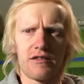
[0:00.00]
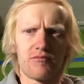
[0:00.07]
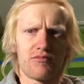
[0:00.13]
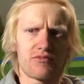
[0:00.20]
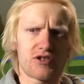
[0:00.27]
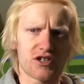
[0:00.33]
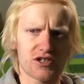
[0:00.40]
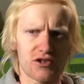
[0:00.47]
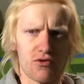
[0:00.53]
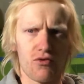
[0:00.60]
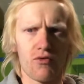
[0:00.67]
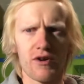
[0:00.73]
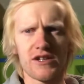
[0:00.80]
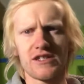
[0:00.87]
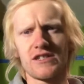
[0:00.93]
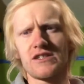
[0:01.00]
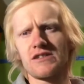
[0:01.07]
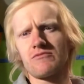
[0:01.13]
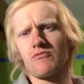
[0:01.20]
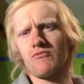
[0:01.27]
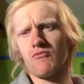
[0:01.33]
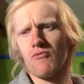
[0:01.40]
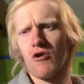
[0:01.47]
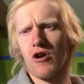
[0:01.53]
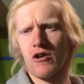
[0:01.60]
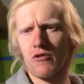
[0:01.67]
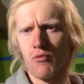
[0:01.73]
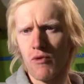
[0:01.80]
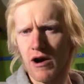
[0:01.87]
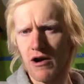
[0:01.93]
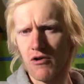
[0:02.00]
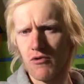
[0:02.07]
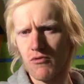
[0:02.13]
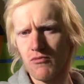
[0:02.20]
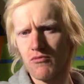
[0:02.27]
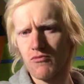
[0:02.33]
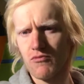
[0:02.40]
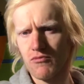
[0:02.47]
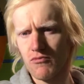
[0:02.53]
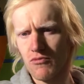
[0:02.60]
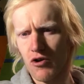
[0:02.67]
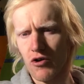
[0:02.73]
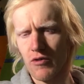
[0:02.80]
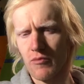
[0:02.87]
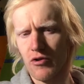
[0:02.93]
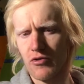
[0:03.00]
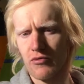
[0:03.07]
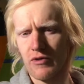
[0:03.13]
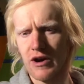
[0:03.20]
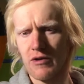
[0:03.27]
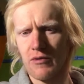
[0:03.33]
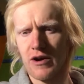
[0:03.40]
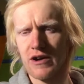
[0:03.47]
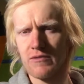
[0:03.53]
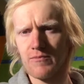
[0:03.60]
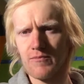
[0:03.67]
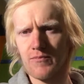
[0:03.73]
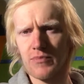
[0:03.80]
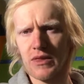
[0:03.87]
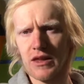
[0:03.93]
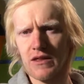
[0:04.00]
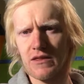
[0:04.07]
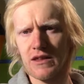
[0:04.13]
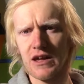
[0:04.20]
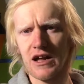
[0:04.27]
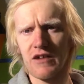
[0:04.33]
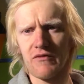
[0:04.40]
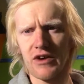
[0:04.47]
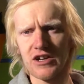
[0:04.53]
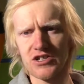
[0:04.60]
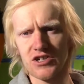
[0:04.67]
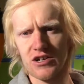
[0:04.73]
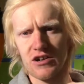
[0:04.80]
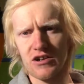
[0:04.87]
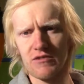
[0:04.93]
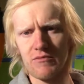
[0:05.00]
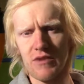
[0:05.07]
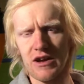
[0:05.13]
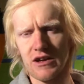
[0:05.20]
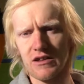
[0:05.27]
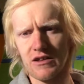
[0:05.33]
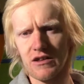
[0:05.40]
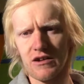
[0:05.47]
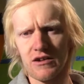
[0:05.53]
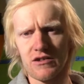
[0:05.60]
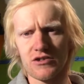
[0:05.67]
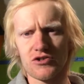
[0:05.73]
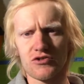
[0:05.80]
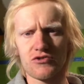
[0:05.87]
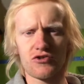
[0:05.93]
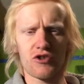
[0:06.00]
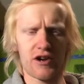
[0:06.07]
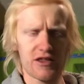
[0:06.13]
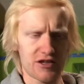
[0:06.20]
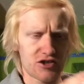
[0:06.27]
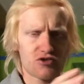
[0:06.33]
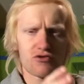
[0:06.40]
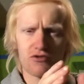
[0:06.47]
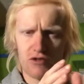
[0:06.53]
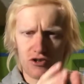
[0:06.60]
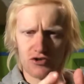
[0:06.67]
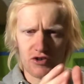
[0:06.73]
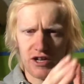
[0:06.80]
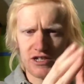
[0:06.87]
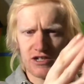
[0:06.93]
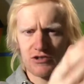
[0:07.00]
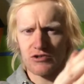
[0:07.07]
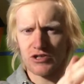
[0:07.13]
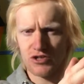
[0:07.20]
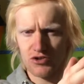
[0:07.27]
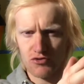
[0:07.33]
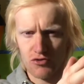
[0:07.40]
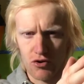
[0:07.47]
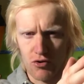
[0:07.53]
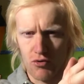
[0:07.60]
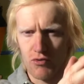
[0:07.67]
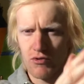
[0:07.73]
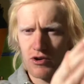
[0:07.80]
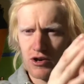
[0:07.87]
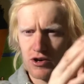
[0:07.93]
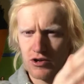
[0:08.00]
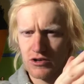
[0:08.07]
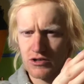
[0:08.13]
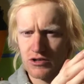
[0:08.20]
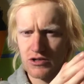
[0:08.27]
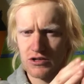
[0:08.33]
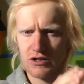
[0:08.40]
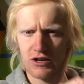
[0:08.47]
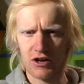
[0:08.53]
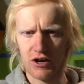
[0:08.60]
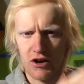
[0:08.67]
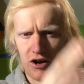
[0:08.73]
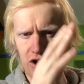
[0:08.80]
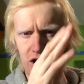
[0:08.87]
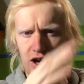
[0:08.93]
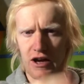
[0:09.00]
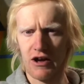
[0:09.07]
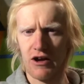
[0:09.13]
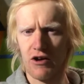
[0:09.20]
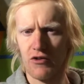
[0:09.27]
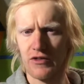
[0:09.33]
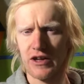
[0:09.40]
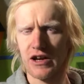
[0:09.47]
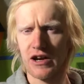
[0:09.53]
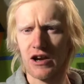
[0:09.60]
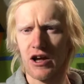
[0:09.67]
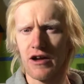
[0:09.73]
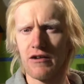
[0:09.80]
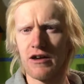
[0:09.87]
Doesn't always work well on a model railway. The elevation can make the trains struggle on the incline,